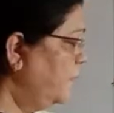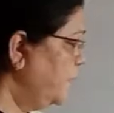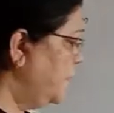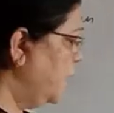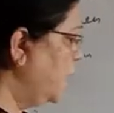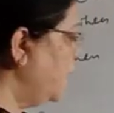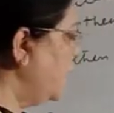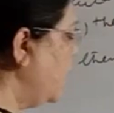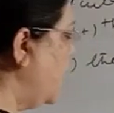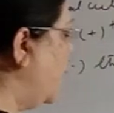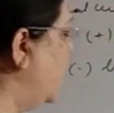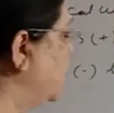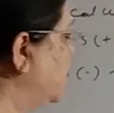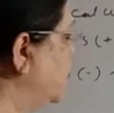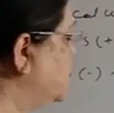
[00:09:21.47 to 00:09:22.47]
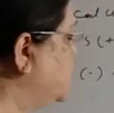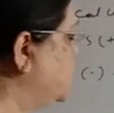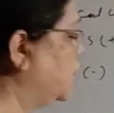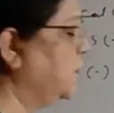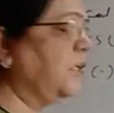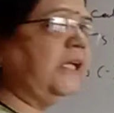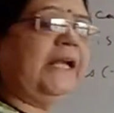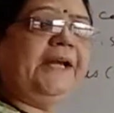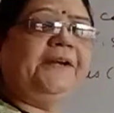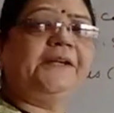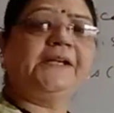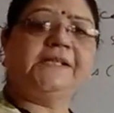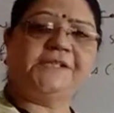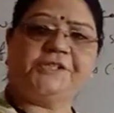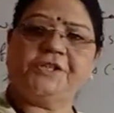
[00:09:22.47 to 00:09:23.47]
Here are the journal
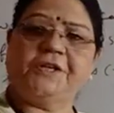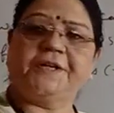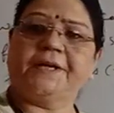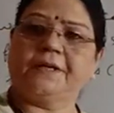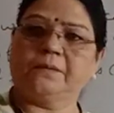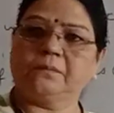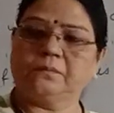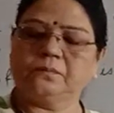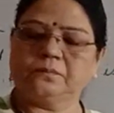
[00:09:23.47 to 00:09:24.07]
entries, children.